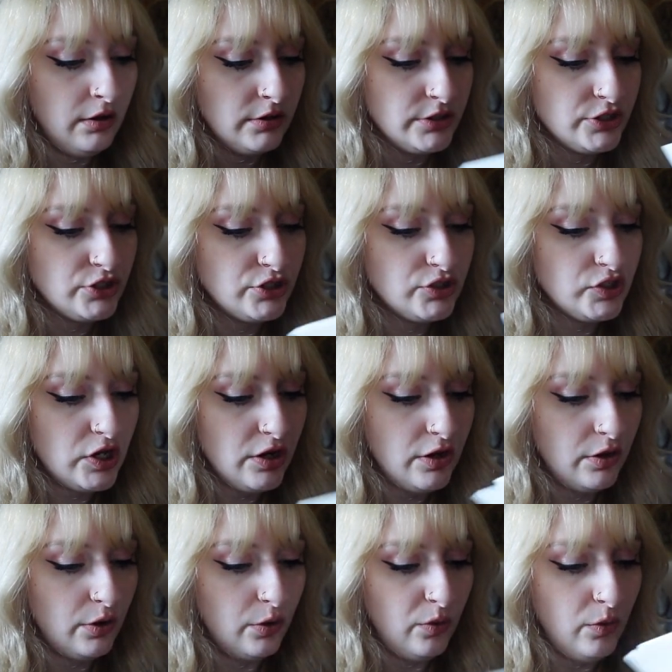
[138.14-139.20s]

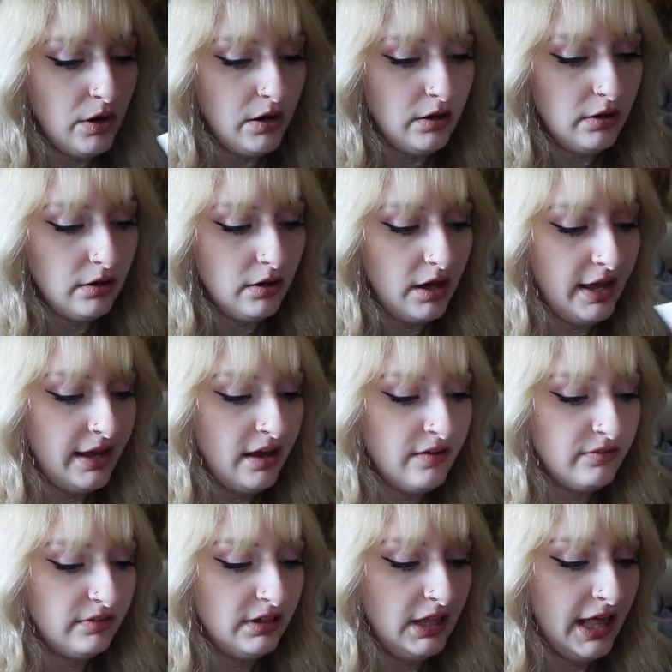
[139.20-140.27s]
So I have
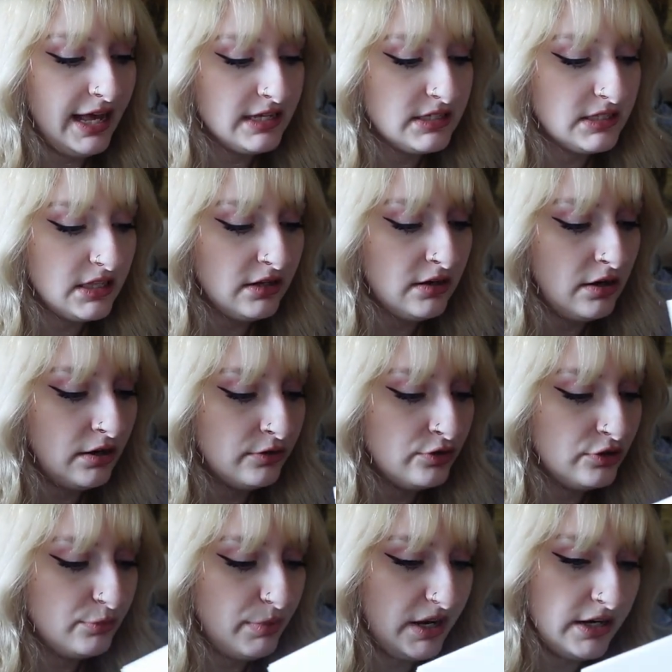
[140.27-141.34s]
less than
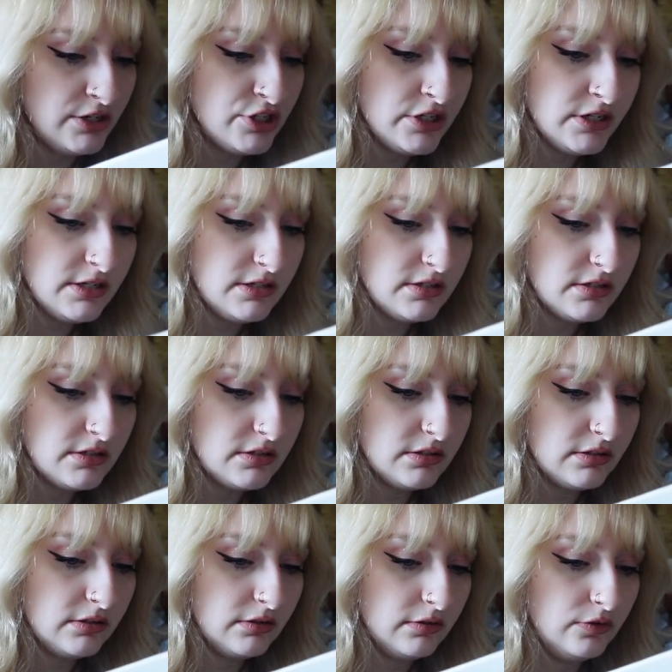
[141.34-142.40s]
100
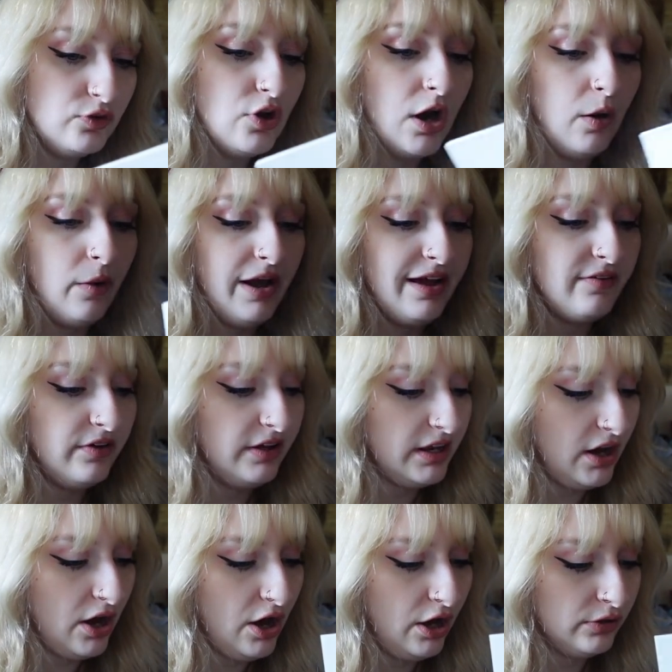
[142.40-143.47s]
pages. No, I have like
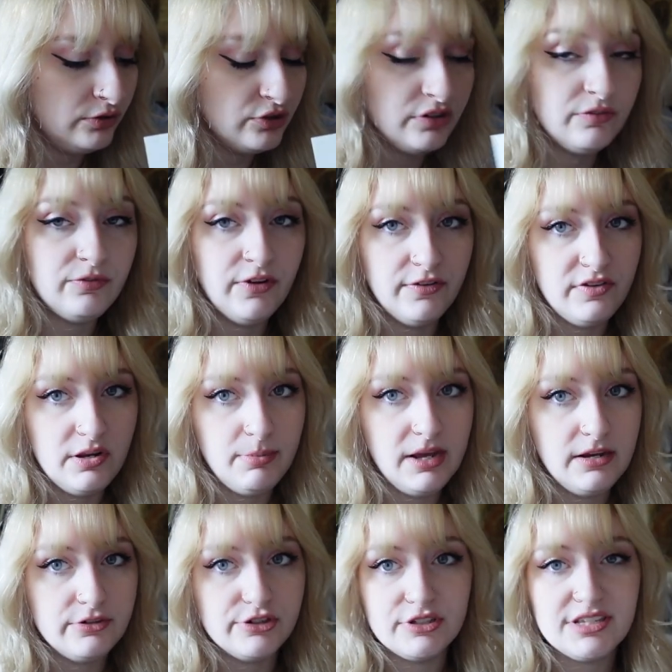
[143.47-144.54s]
150
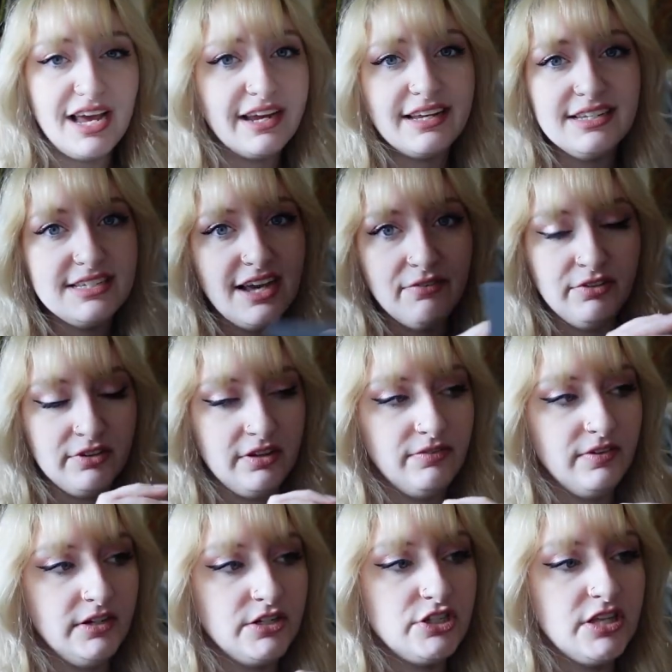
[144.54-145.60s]
pages. I can definitely
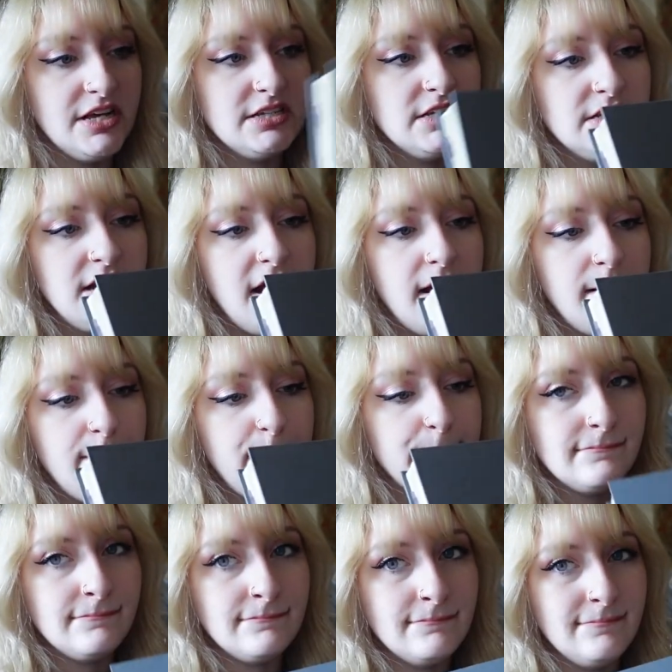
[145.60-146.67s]
finish that today.
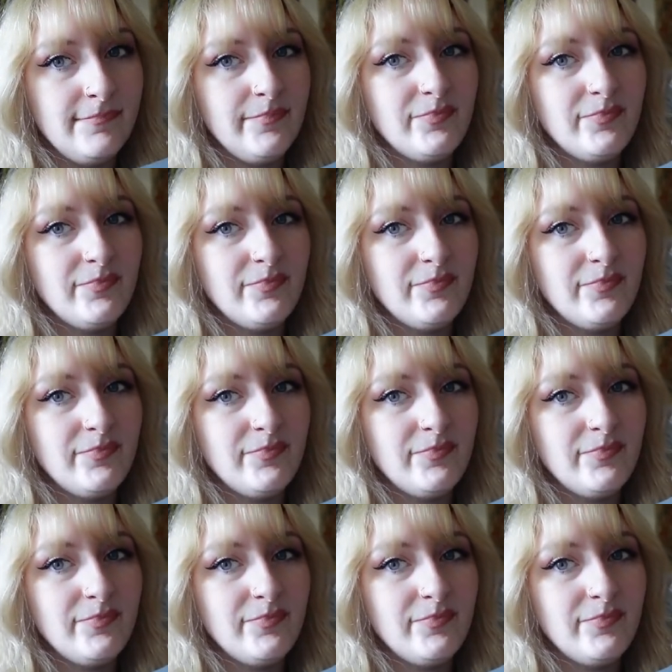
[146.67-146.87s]
Hmm.